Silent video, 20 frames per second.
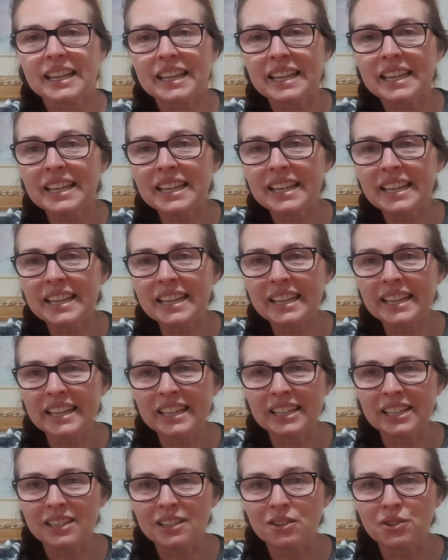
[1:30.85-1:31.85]
E,
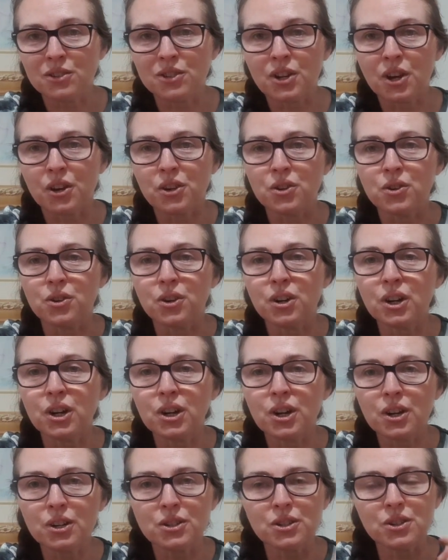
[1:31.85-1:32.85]
you know you're
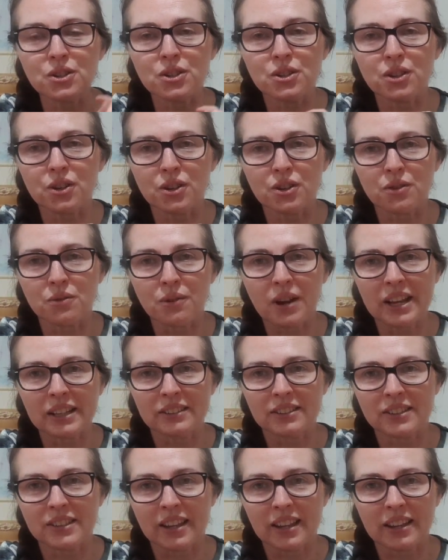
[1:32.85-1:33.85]
close to the
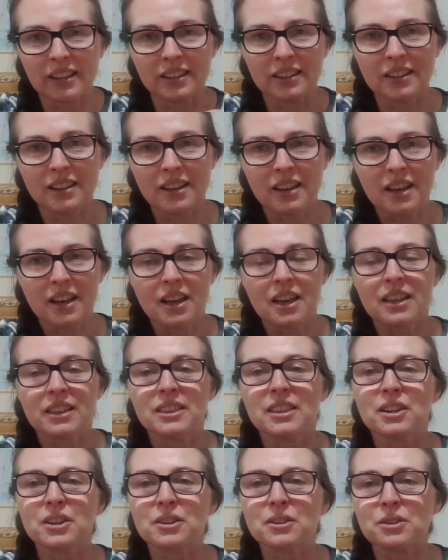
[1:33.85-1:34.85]
correct thing.
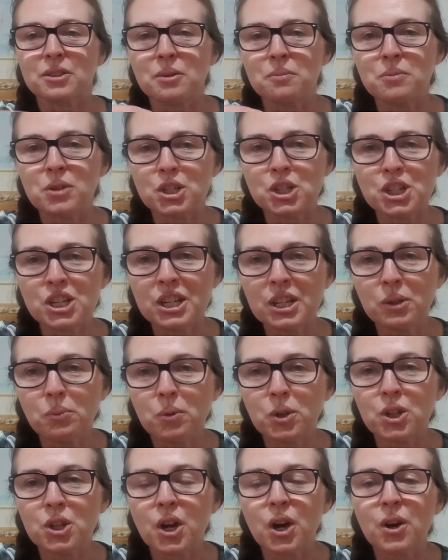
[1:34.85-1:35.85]
The machine
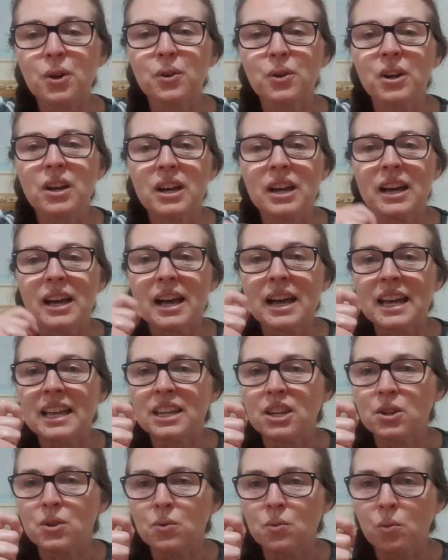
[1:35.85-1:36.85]
will go a
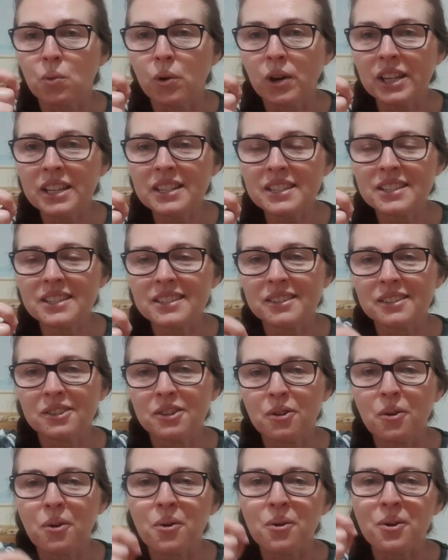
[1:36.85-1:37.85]
noise
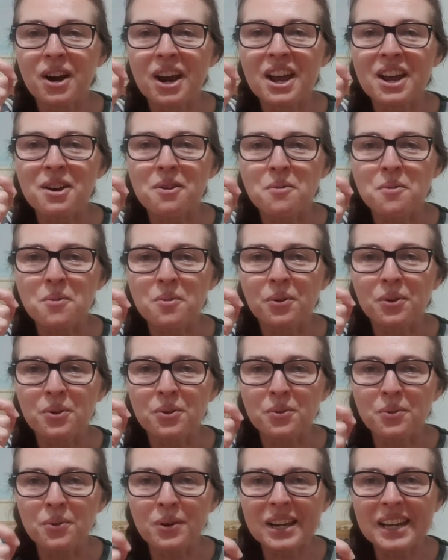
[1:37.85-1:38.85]
or a
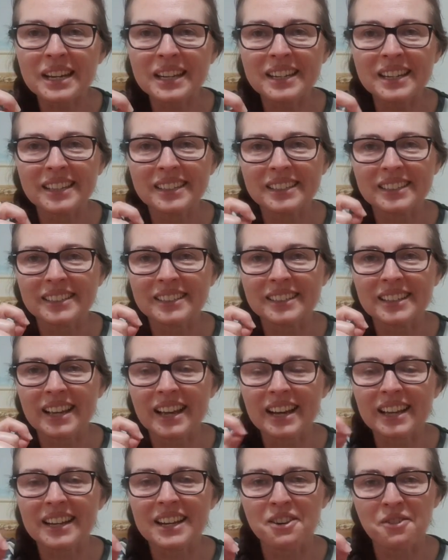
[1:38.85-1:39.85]
green
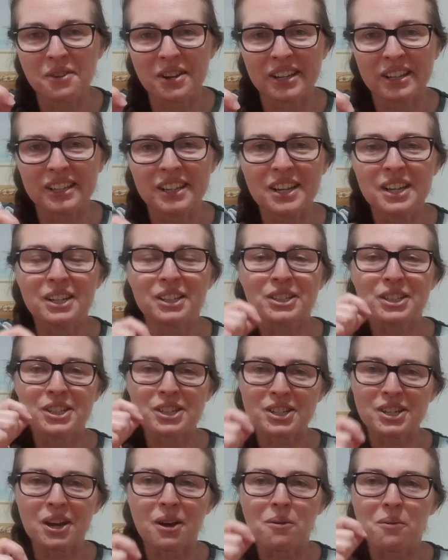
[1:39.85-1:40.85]
coloring to
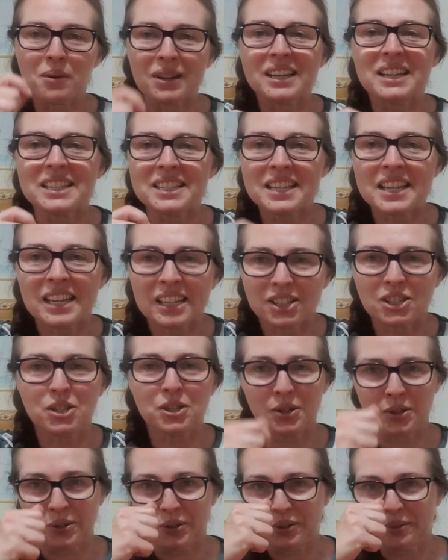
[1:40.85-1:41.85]
show when it's in
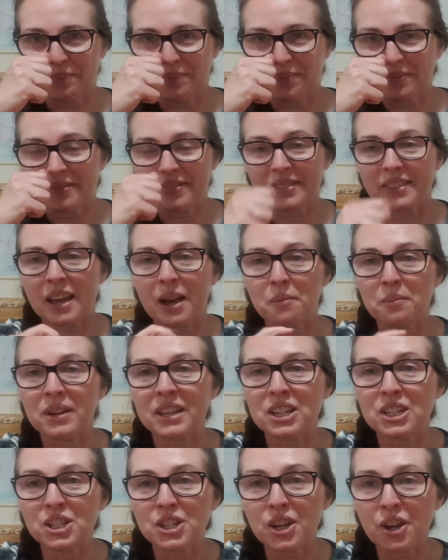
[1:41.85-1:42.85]
tune. Now I'm going
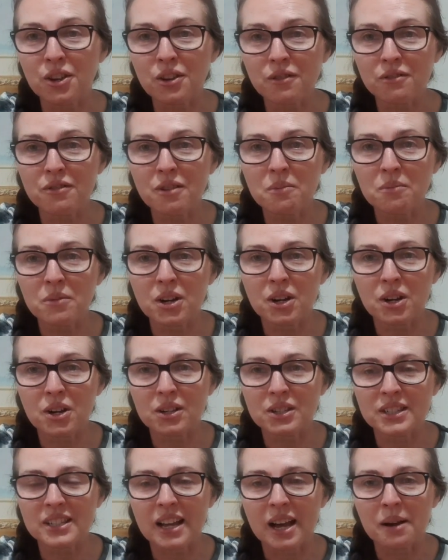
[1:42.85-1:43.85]
to show you from
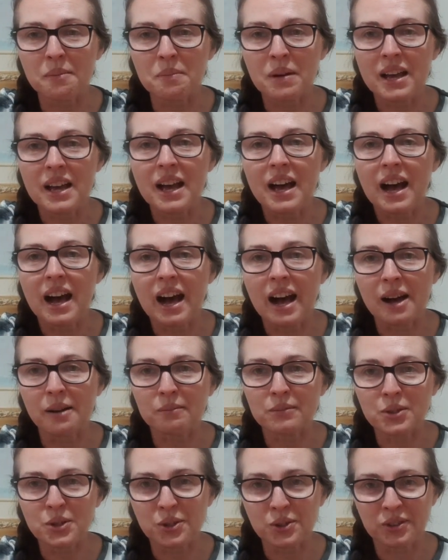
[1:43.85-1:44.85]
close up how I'm
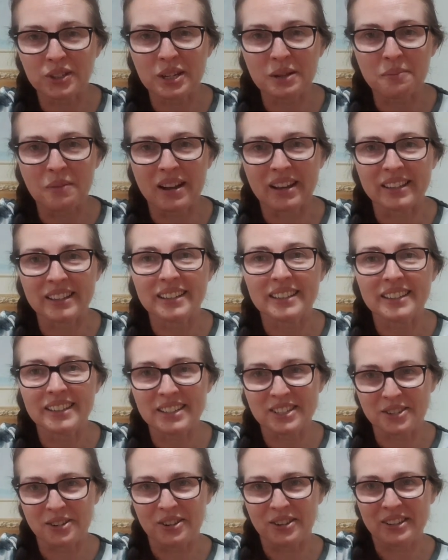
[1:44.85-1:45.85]
tuning my
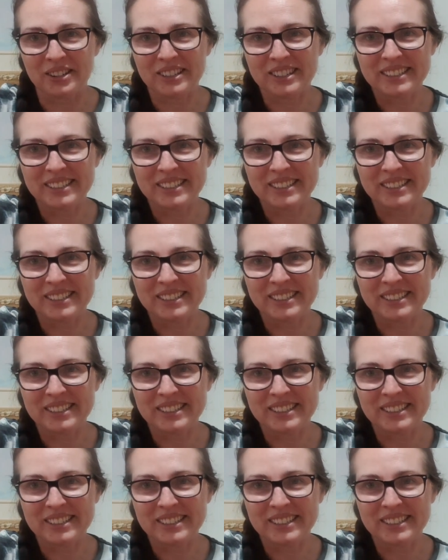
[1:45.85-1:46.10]
guitar.